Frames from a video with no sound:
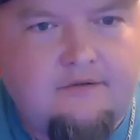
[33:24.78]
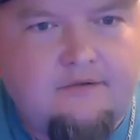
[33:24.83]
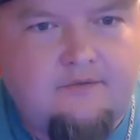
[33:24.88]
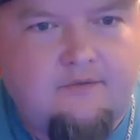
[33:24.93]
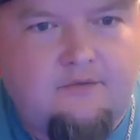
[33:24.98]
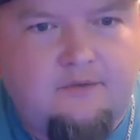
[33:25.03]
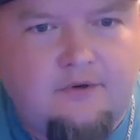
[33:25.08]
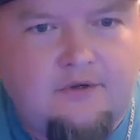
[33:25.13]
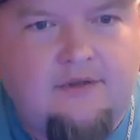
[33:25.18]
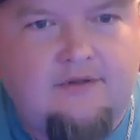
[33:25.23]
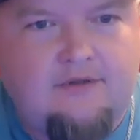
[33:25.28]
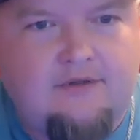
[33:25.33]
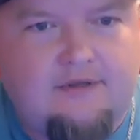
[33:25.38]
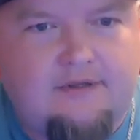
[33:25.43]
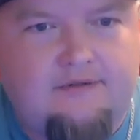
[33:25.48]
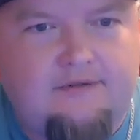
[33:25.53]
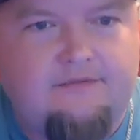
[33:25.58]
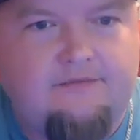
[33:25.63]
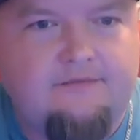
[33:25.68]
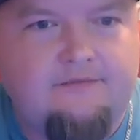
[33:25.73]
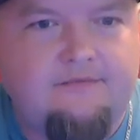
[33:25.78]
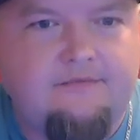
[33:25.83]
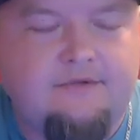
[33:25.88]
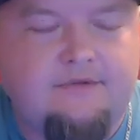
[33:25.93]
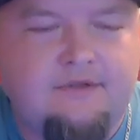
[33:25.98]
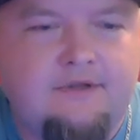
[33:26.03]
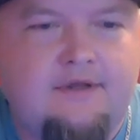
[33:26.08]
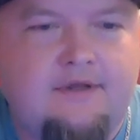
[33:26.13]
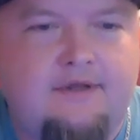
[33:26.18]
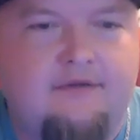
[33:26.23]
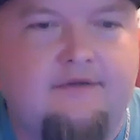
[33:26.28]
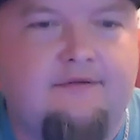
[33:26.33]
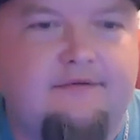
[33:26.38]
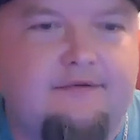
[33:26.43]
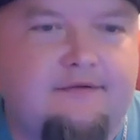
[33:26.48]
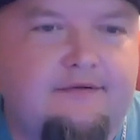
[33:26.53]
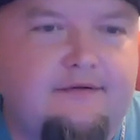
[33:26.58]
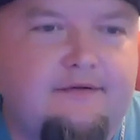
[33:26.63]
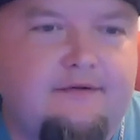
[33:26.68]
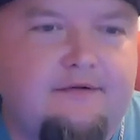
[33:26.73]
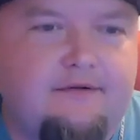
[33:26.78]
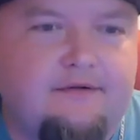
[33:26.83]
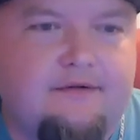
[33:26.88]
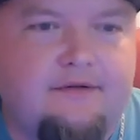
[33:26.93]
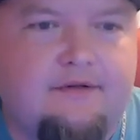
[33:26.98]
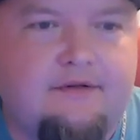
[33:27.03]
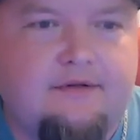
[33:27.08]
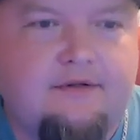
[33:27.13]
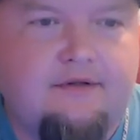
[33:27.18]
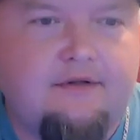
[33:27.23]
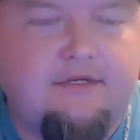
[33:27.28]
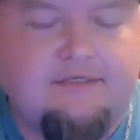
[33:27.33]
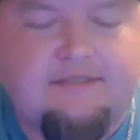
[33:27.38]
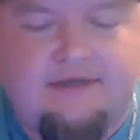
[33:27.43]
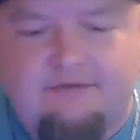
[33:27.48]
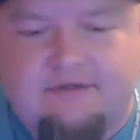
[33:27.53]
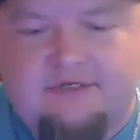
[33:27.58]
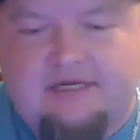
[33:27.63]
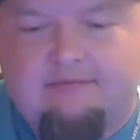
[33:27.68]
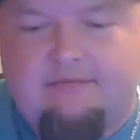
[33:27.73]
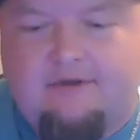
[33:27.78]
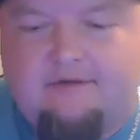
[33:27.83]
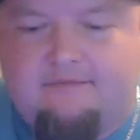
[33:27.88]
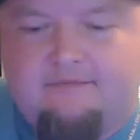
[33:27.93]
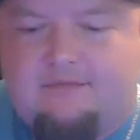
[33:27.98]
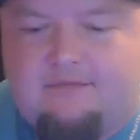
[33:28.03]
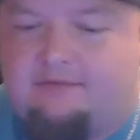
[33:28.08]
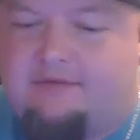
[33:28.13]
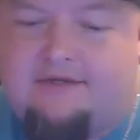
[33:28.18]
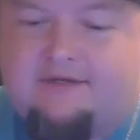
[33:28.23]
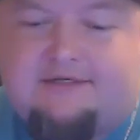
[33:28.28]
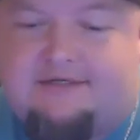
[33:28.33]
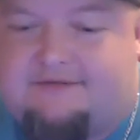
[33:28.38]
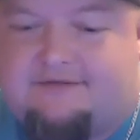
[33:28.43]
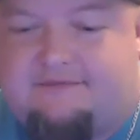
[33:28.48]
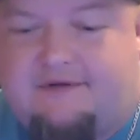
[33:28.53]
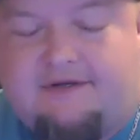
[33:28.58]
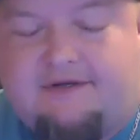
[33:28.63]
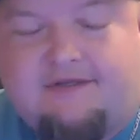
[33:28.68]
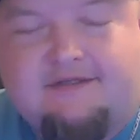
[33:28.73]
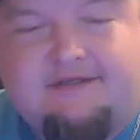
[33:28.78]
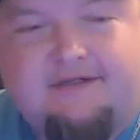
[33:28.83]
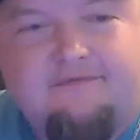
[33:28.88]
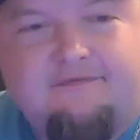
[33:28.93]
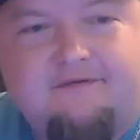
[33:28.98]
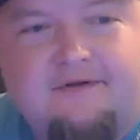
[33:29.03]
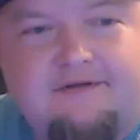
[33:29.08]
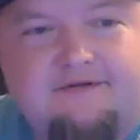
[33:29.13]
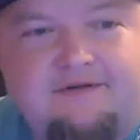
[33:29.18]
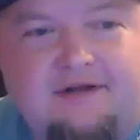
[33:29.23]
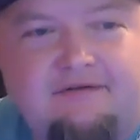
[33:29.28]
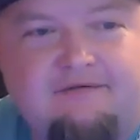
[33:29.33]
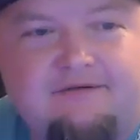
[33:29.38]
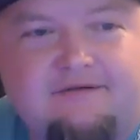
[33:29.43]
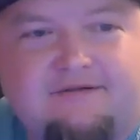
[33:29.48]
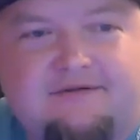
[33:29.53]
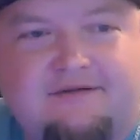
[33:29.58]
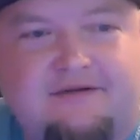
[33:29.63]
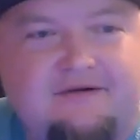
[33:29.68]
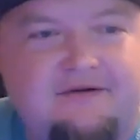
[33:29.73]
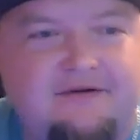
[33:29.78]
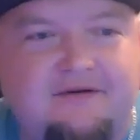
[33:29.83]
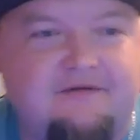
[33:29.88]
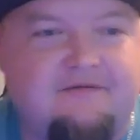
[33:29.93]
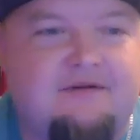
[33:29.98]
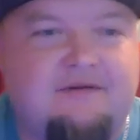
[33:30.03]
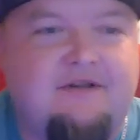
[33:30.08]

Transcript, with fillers: Really? Huh. Because every time I. Maybe he just fucking said fuck Travis. I don't know.